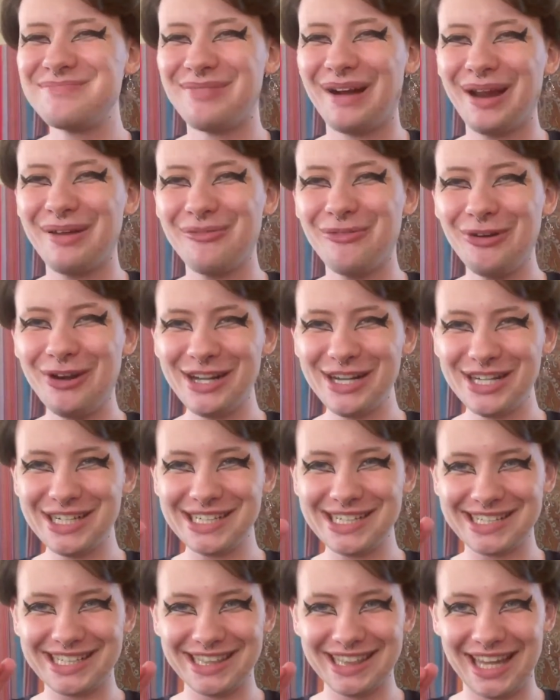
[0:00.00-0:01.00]
my
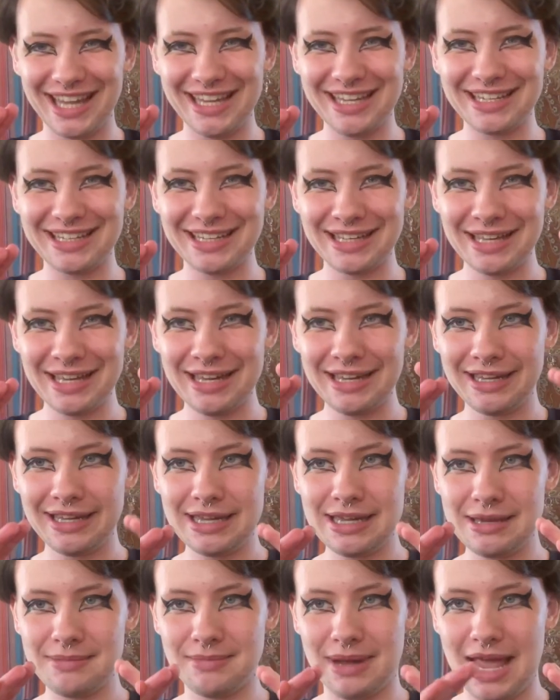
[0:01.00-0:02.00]
weird like
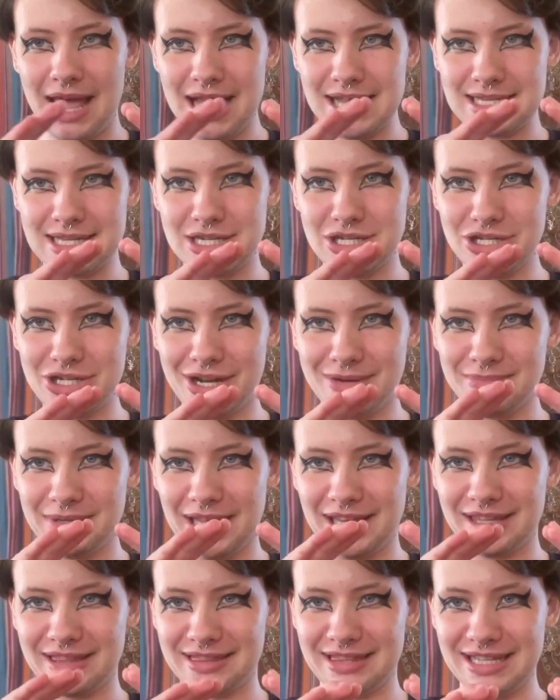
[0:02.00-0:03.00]
my ass is shaped
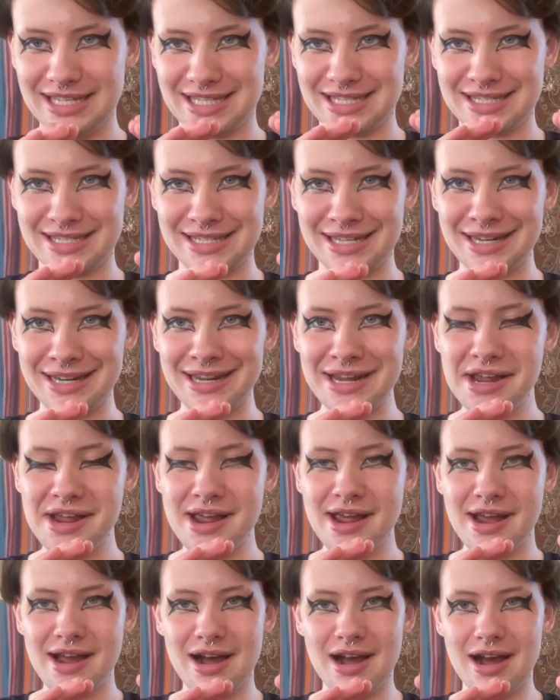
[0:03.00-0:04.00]
like this
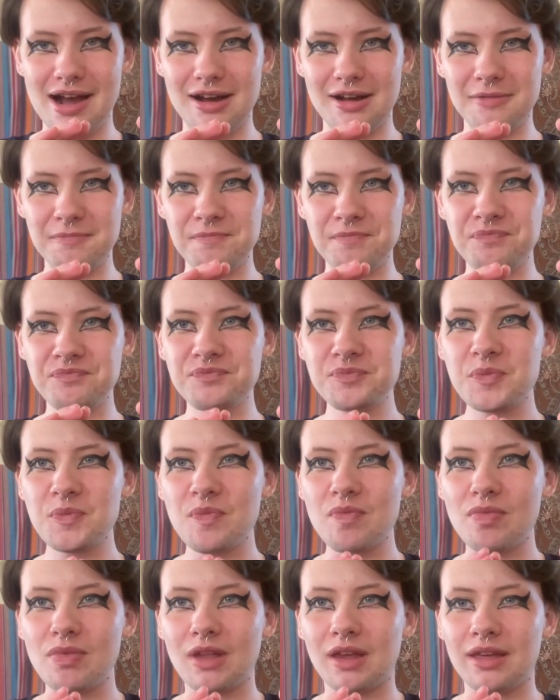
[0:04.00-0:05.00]
um
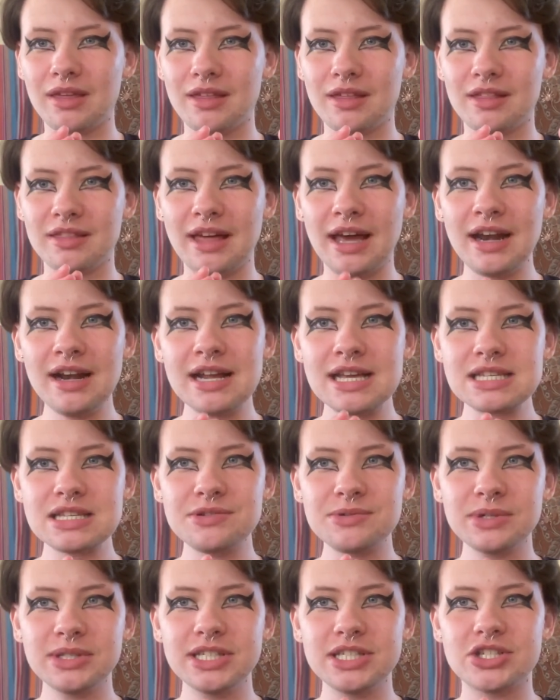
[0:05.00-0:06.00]
that hasn't
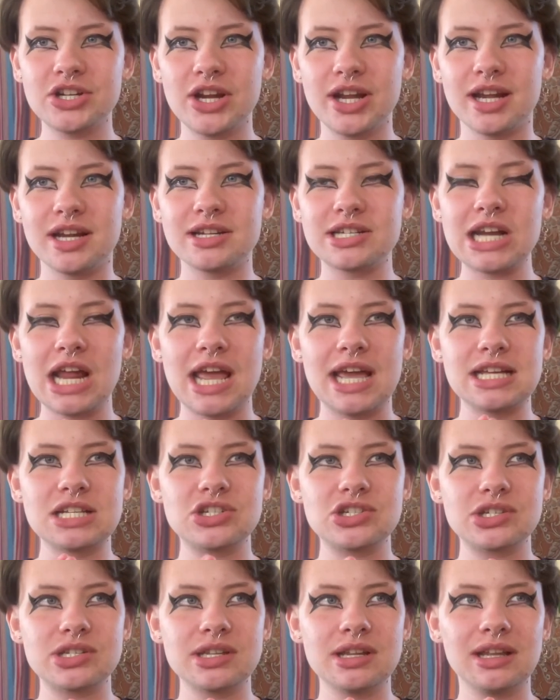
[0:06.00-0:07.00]
really changed
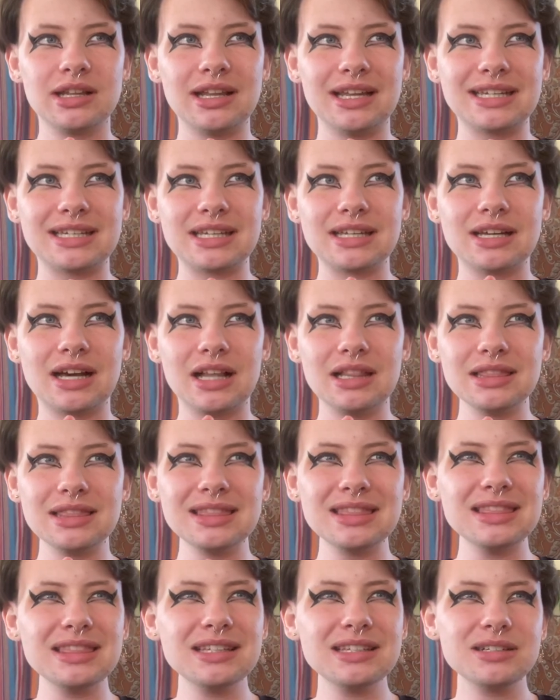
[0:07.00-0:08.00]
it's like a
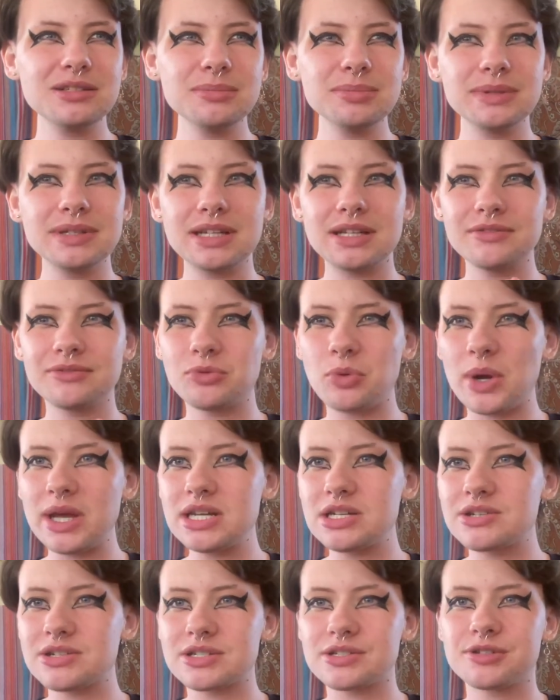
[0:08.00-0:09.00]
little bit of weight
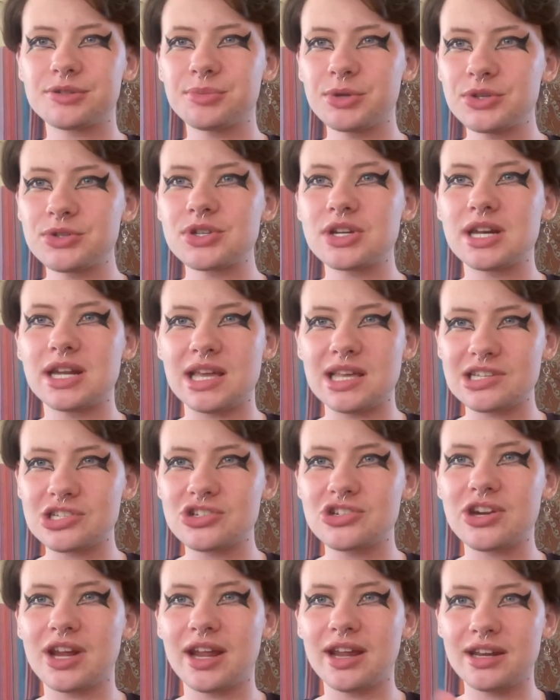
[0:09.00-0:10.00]
distribution has
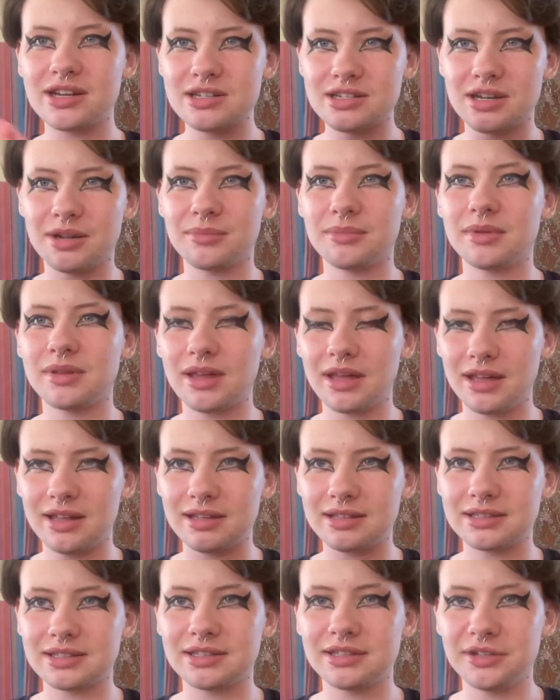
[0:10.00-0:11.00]
changed i'm
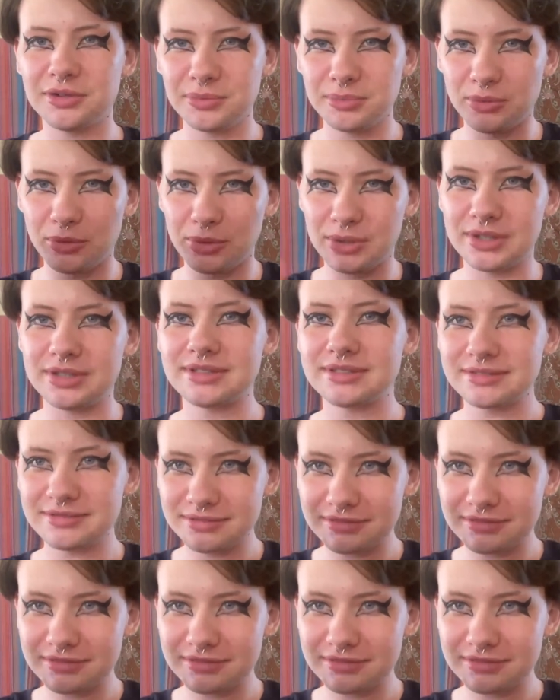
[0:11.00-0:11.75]
you know more